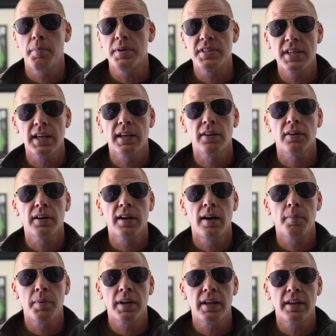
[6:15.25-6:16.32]
particular
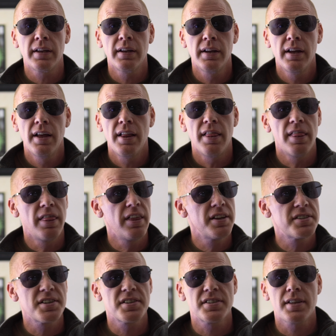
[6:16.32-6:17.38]
company,
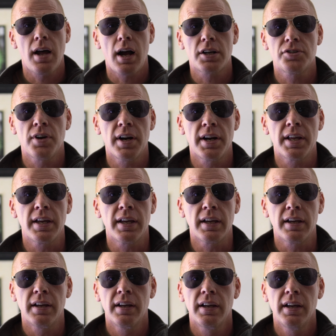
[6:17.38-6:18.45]
this is stock
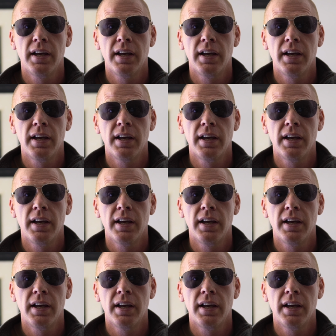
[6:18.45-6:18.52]
trading.